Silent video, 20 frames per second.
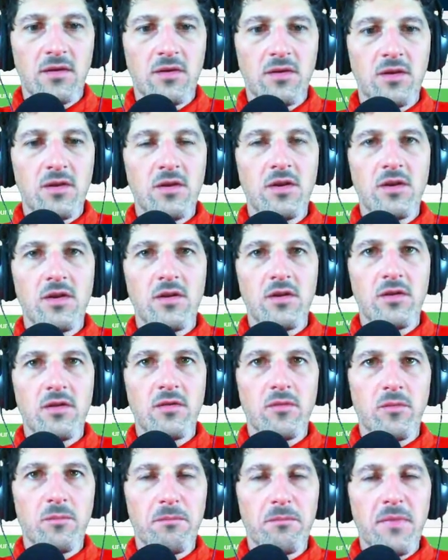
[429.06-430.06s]

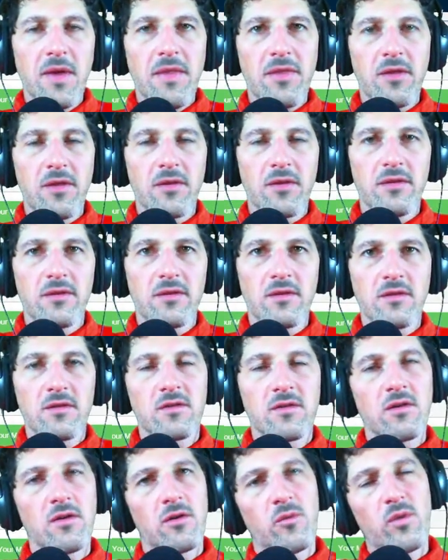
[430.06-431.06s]
method
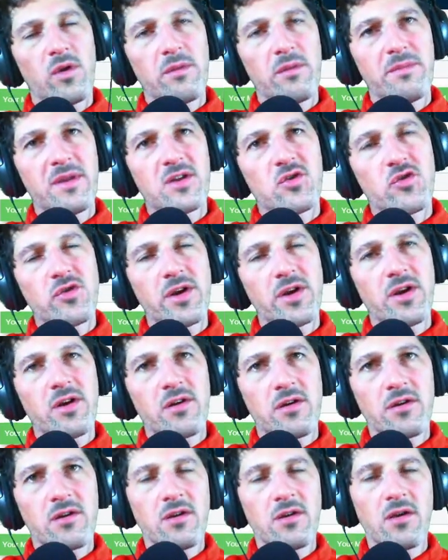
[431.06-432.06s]
will be
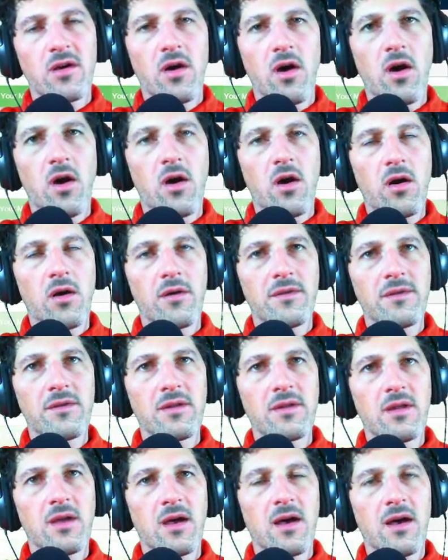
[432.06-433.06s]
triggered
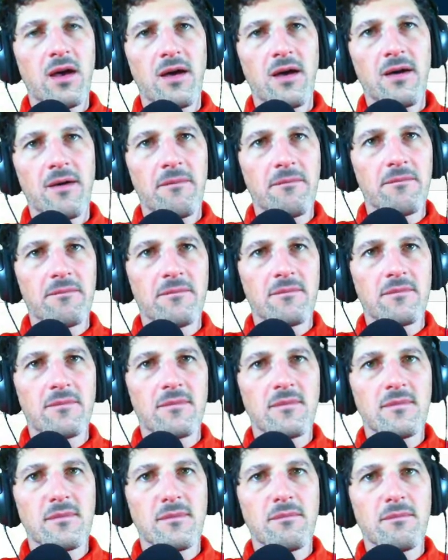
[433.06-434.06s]
on
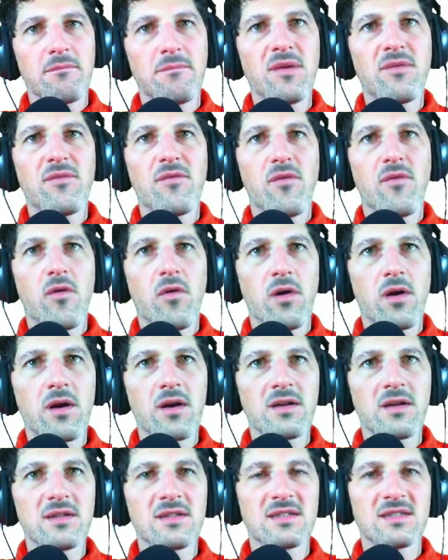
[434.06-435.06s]

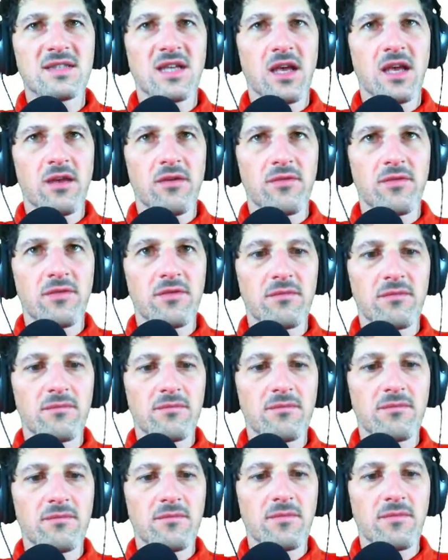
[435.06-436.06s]
before save.
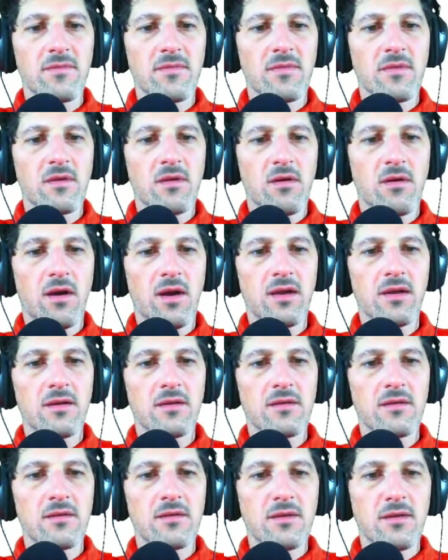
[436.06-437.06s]
All right.
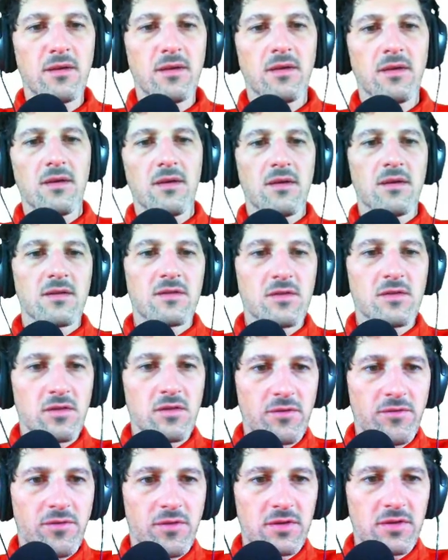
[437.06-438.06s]
So
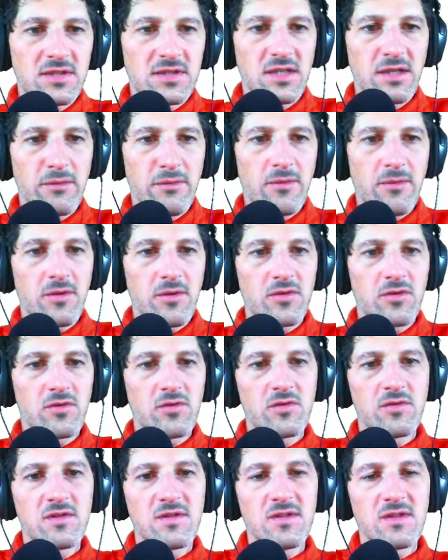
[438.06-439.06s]
the first thing we want
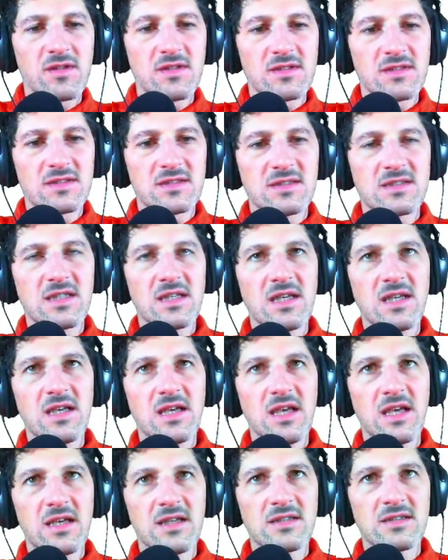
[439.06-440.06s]
to
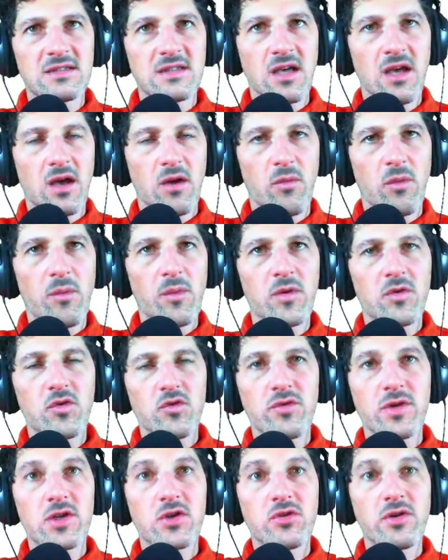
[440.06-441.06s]
see is we want
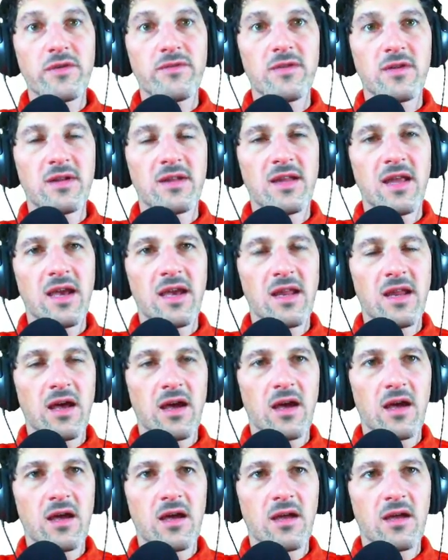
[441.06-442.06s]
to retrieve the data